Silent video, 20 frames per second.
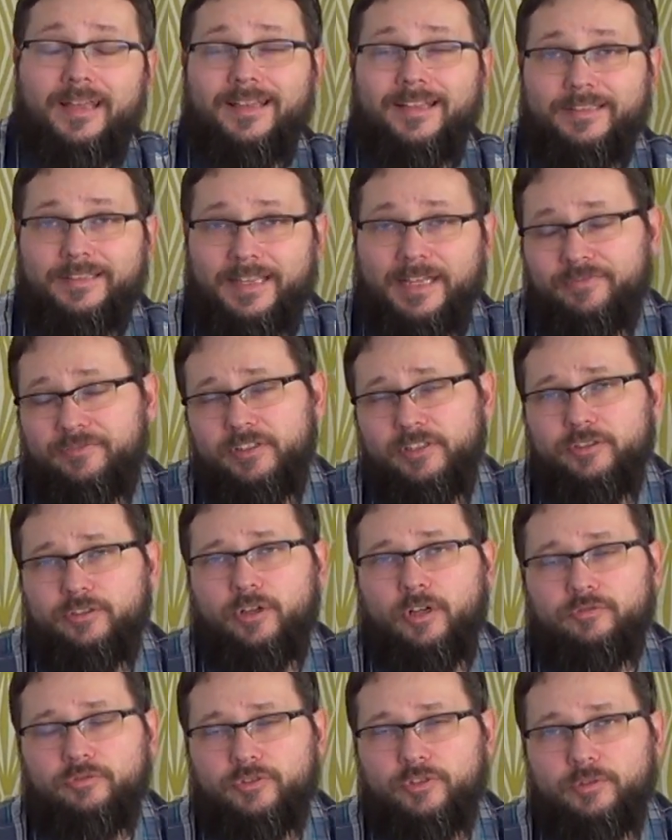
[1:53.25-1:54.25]
Definitely
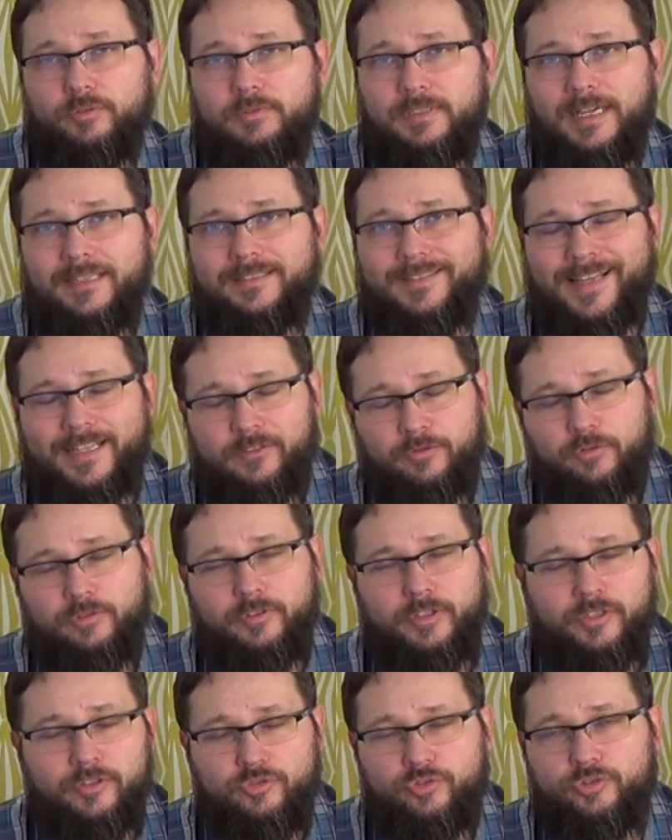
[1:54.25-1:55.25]
don't do that. That could
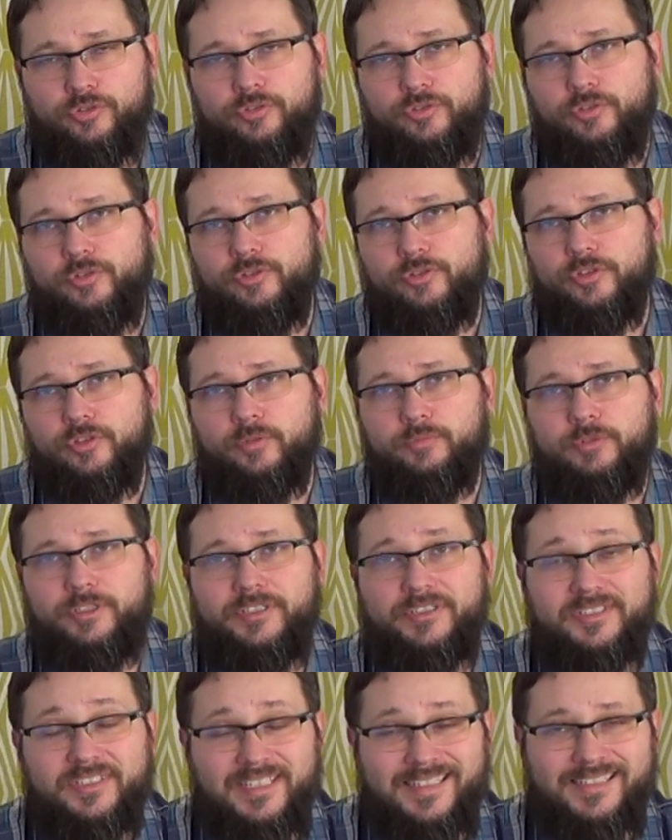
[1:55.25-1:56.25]
introduce some
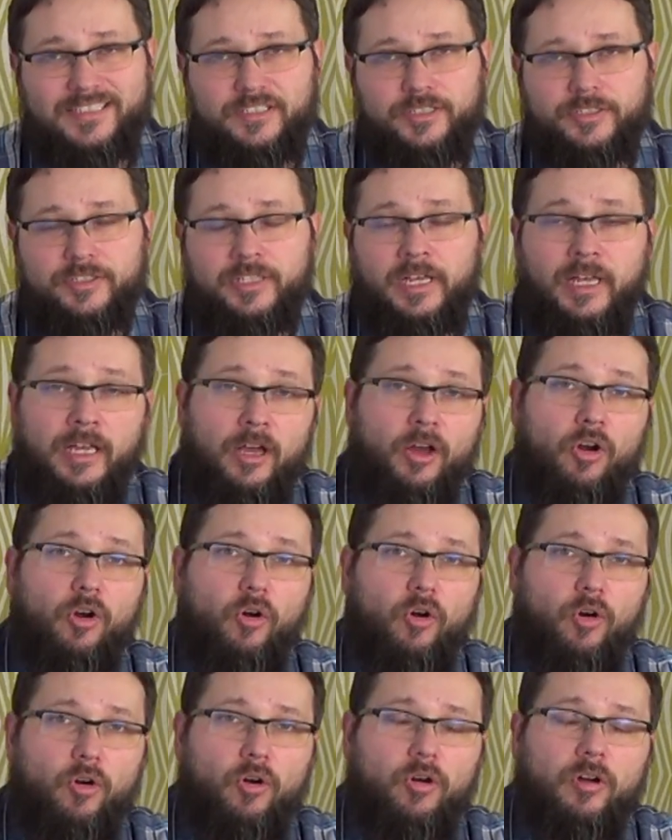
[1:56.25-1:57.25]
diseases
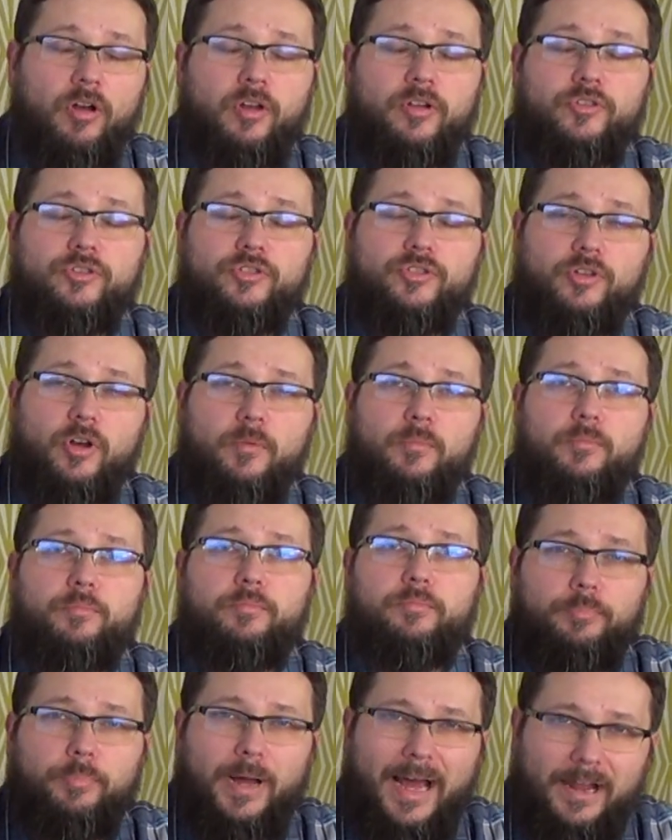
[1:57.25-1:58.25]
or some
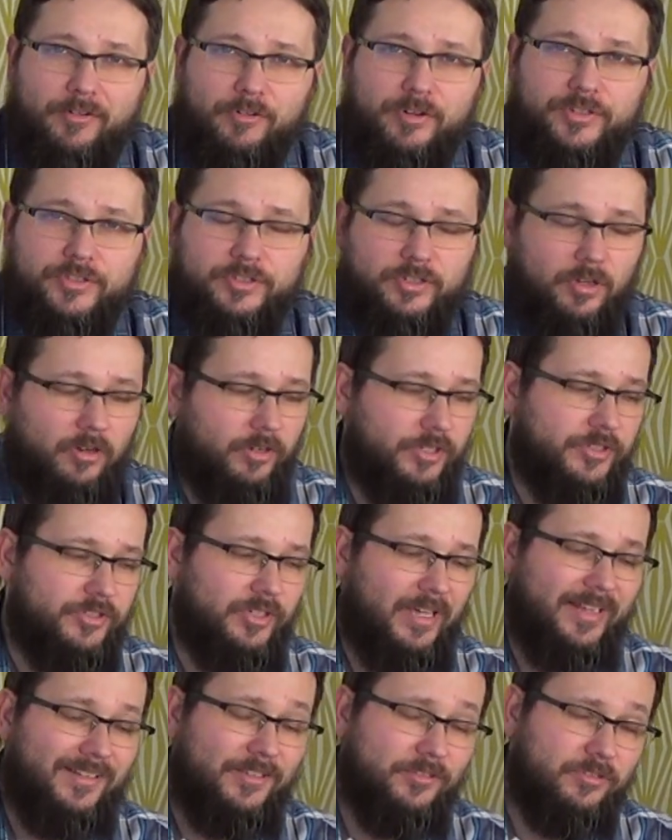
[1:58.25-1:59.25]
parasites,
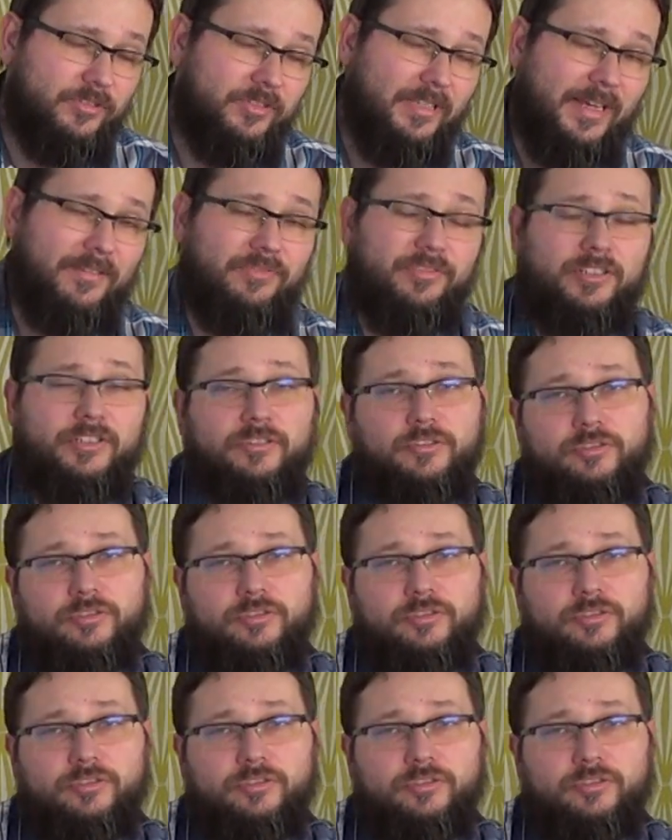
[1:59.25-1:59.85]
and you definitely